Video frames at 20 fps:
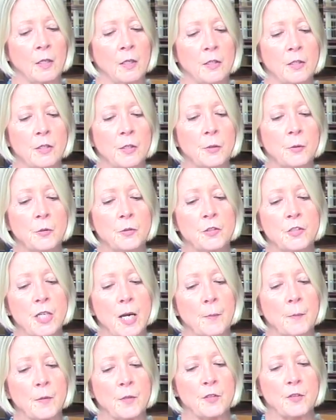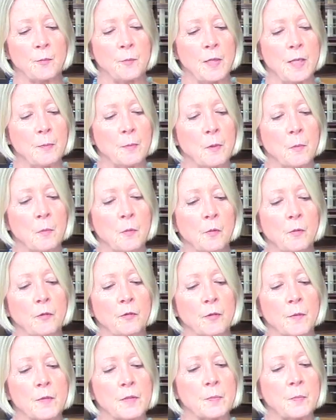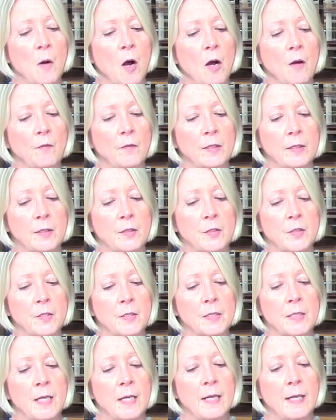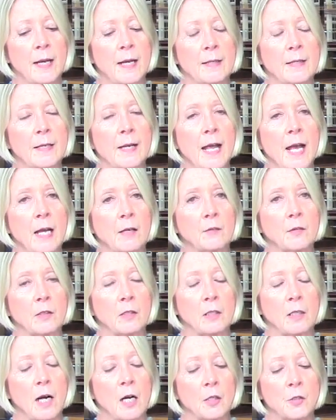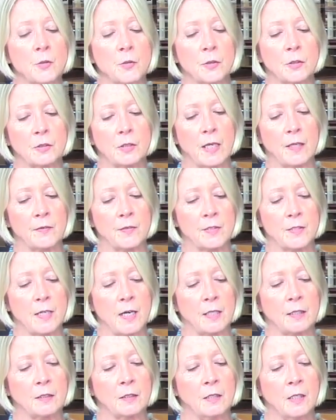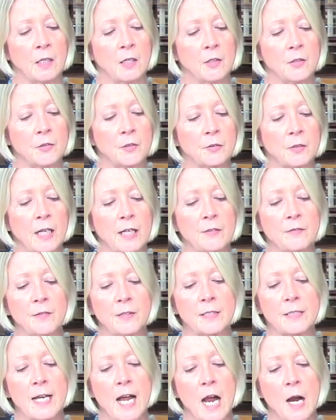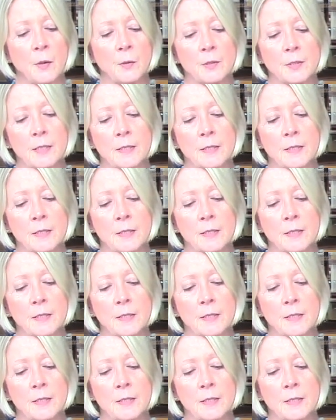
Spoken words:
Huge numbers of people moved from small villages and an agricultural lifestyle to life in towns